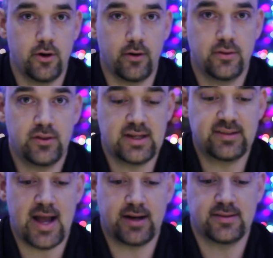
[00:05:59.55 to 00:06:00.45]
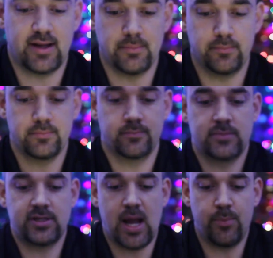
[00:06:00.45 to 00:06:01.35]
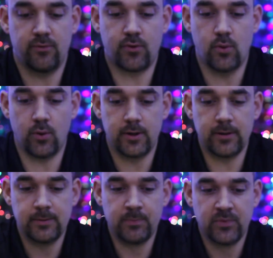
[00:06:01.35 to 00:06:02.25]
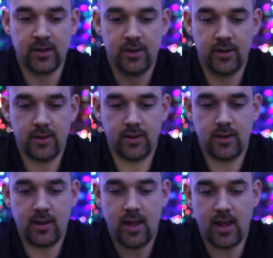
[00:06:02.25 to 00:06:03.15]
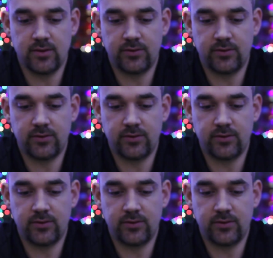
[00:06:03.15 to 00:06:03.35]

They're the exact same type of cord. And